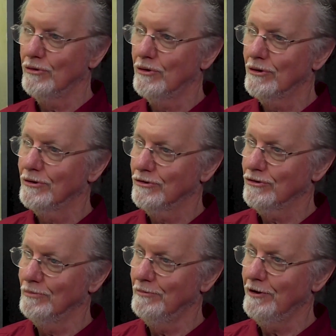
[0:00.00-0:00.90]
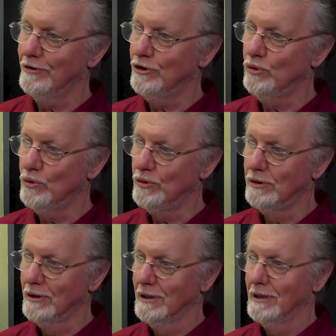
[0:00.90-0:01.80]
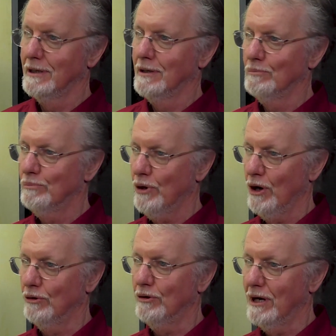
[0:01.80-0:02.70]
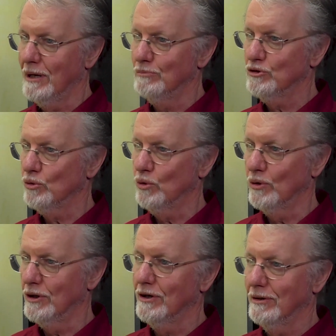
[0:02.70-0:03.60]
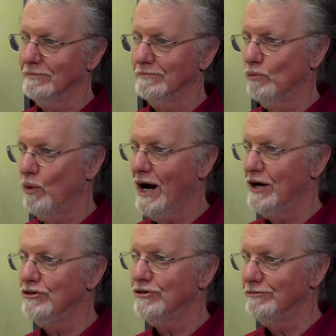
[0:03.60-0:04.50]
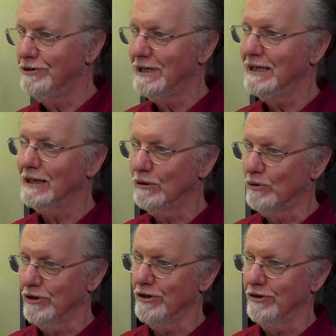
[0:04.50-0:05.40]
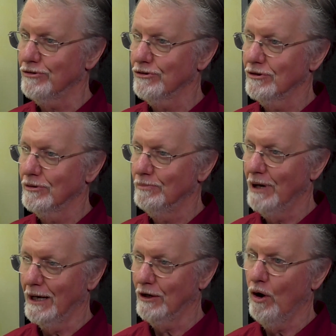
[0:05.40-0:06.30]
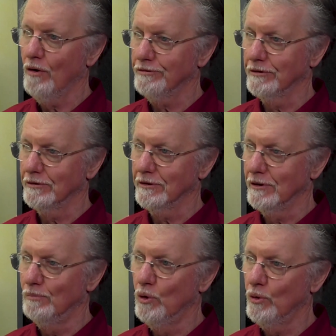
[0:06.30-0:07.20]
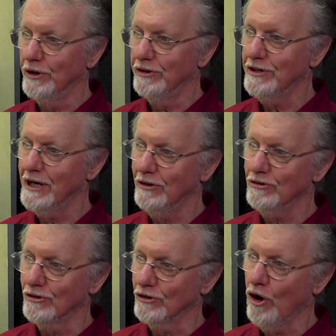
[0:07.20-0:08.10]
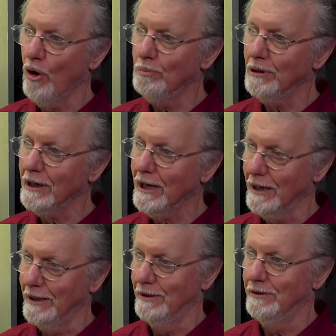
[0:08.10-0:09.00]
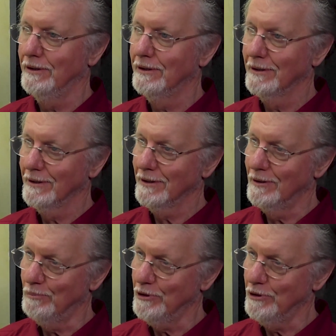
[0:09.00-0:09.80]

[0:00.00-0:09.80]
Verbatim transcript: there are some very good programs or ways of dealing with this, but often the more intense and complicated the